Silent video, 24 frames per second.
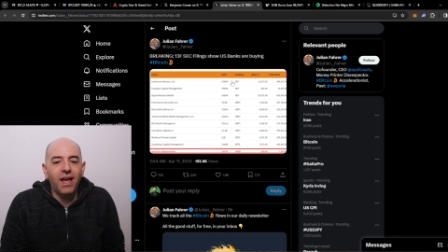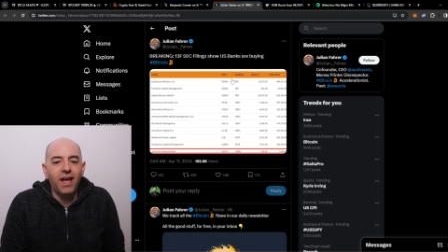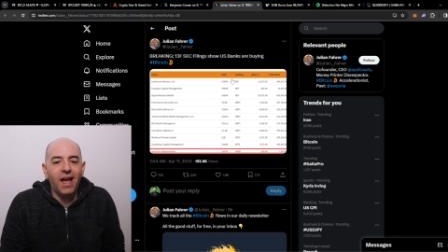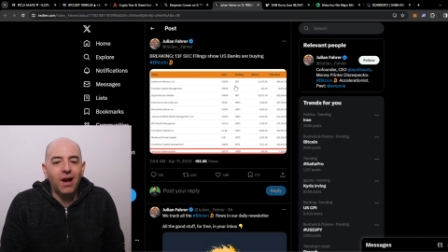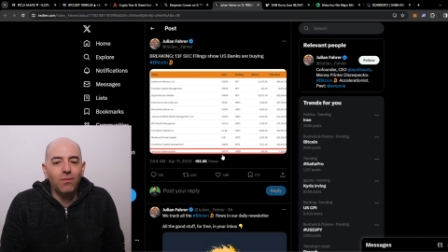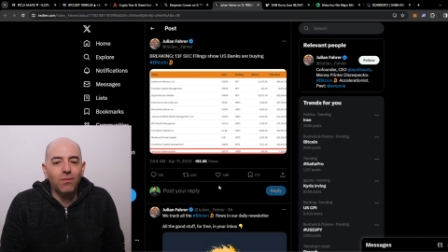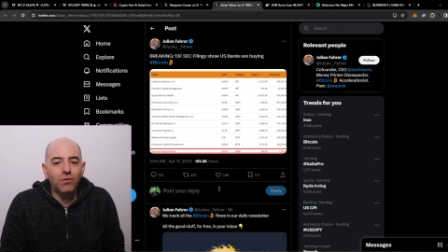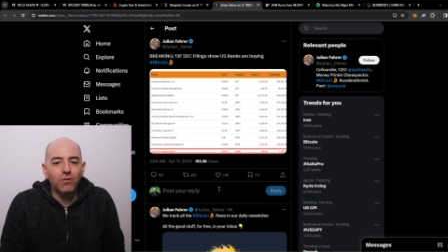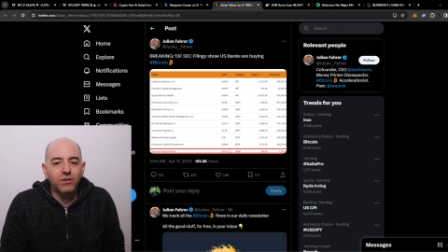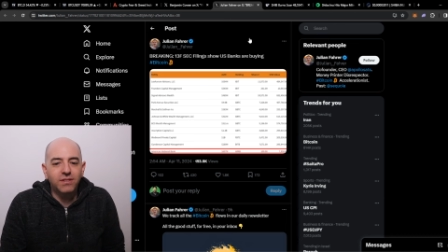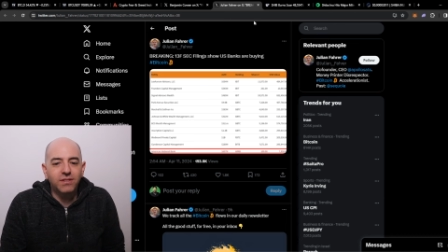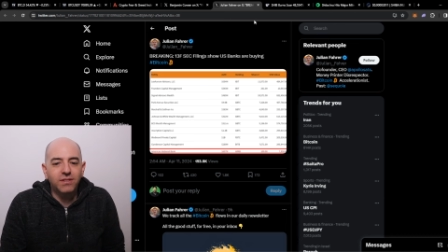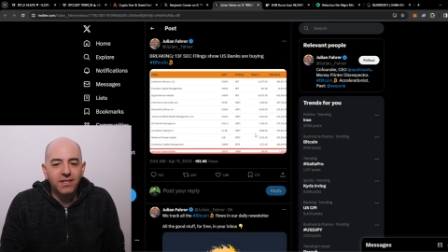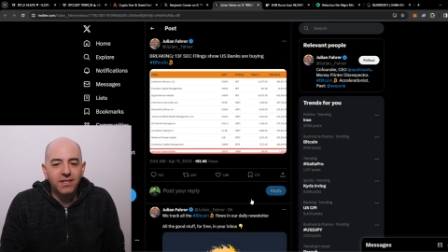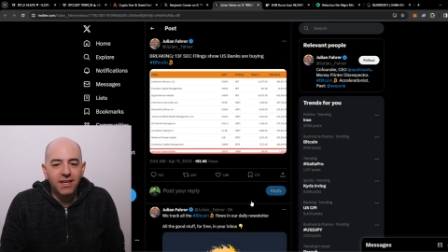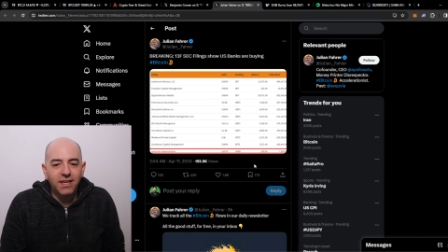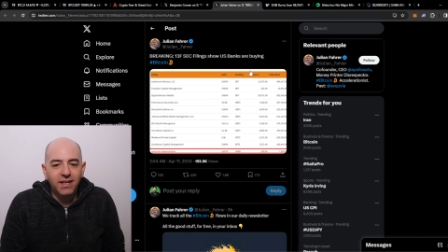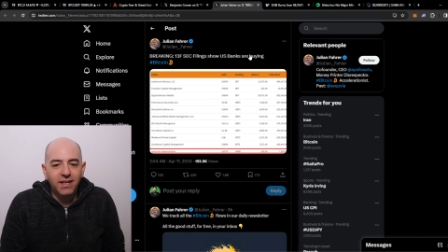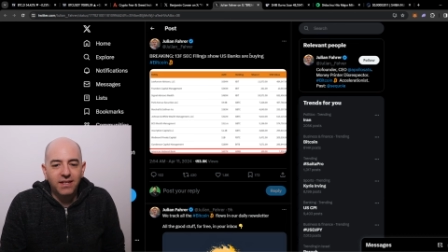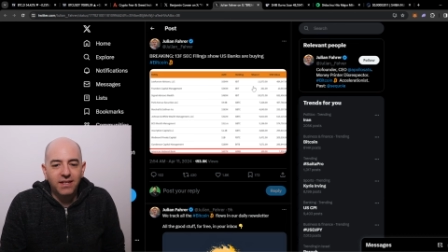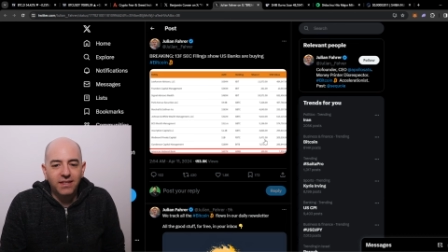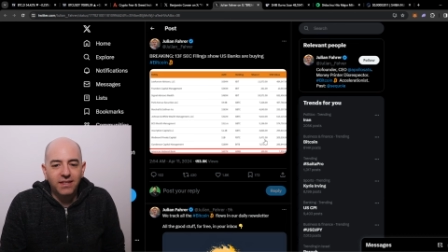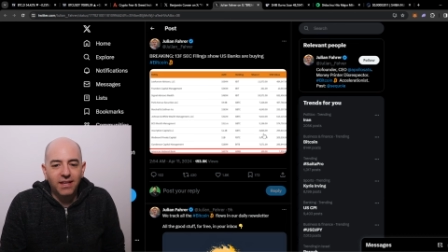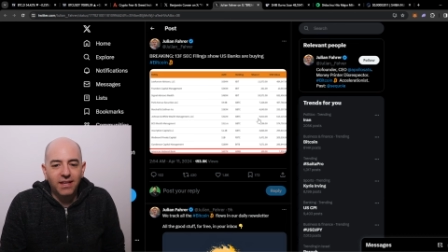And we're
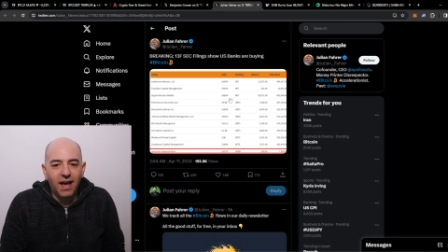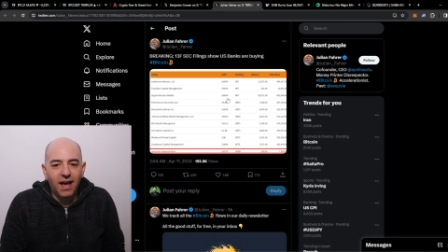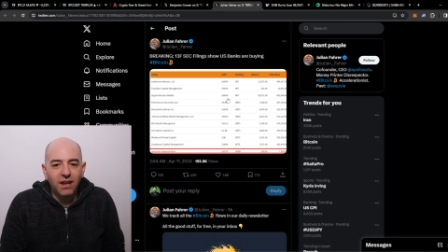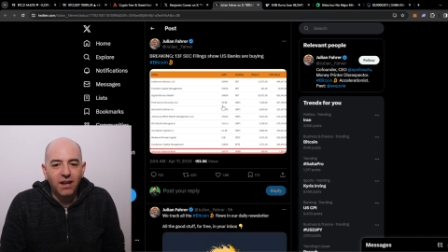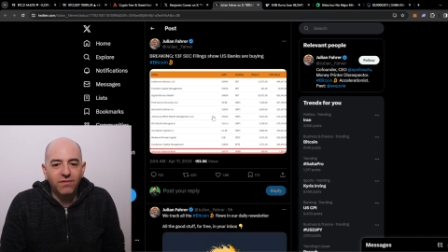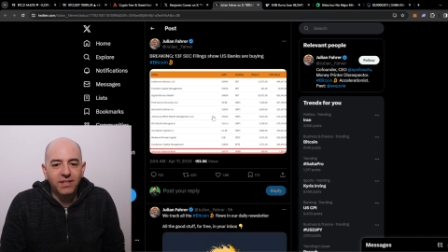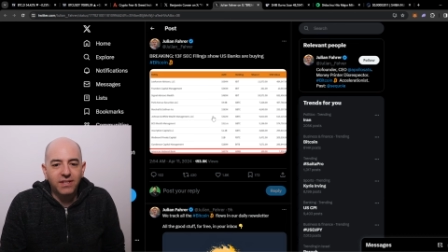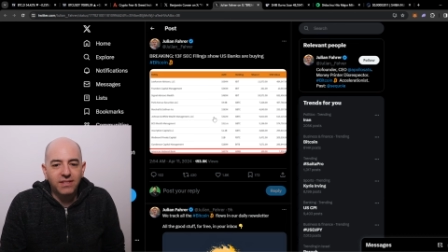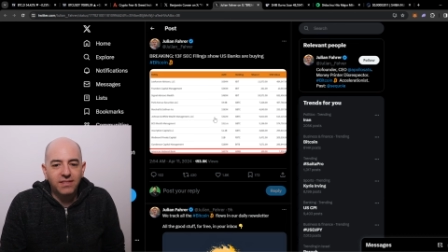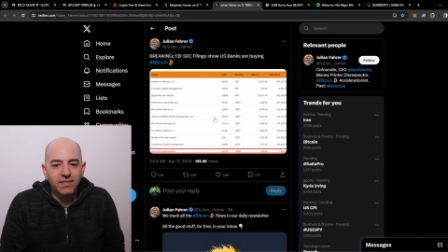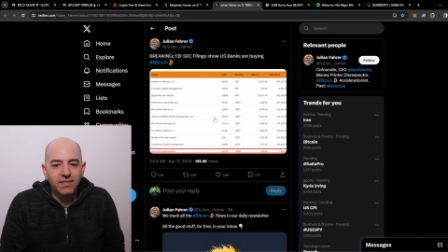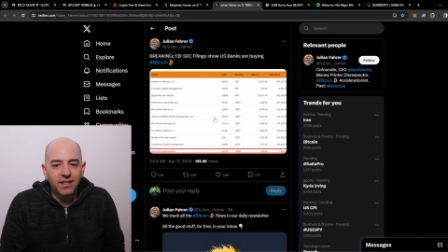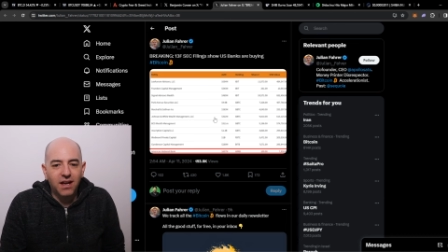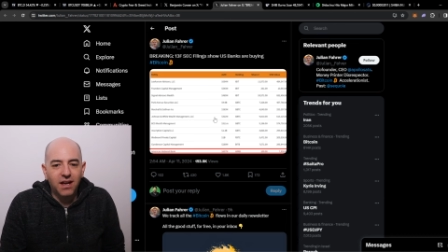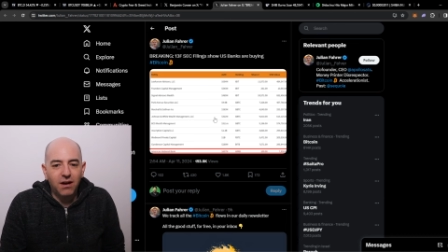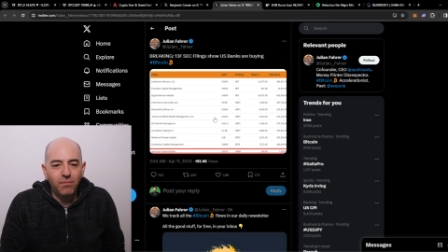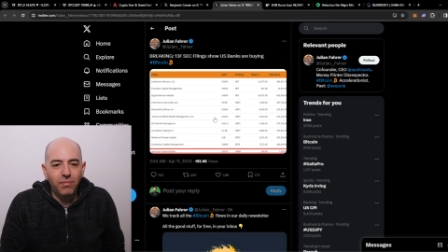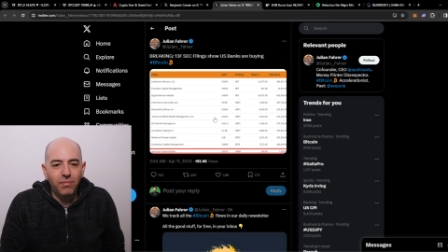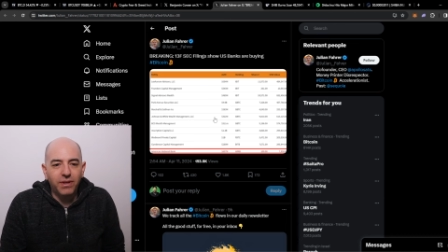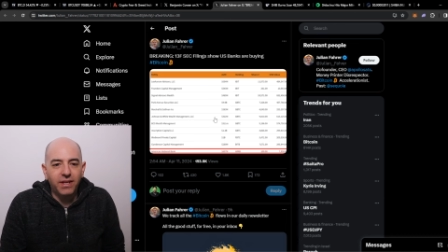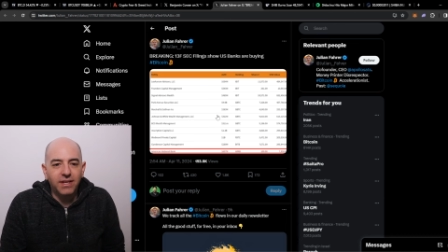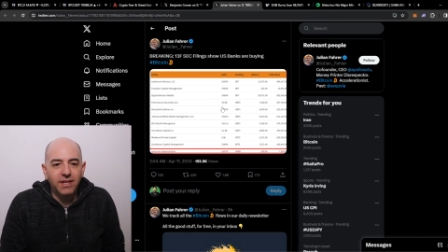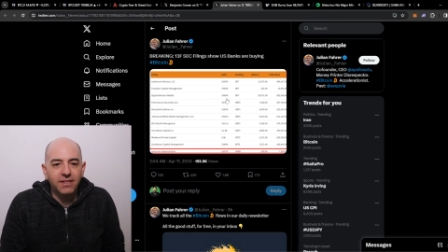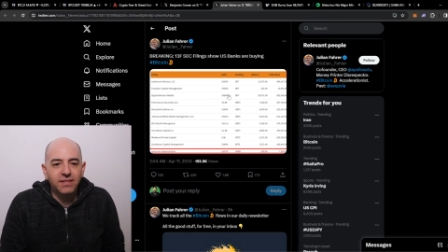seeing a lot of these
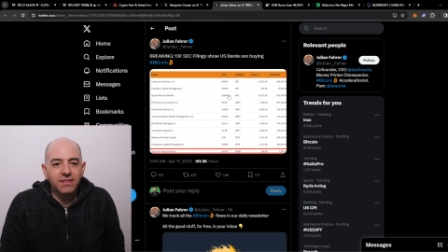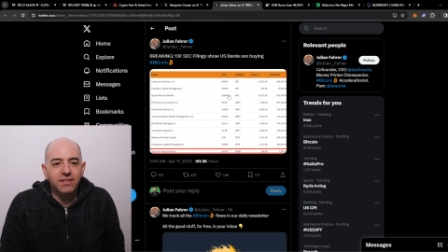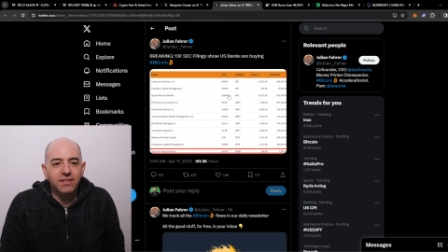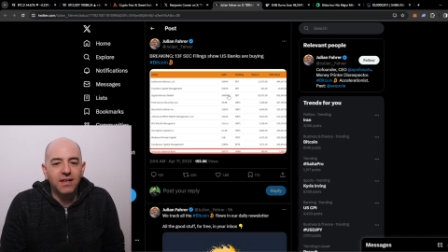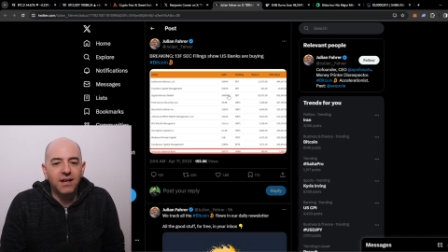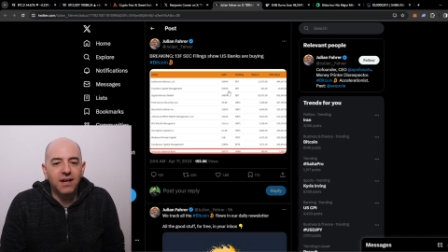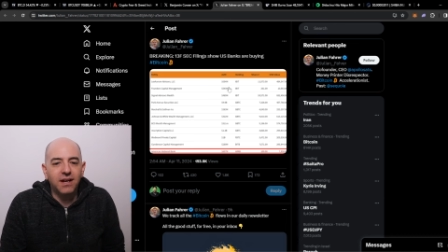companies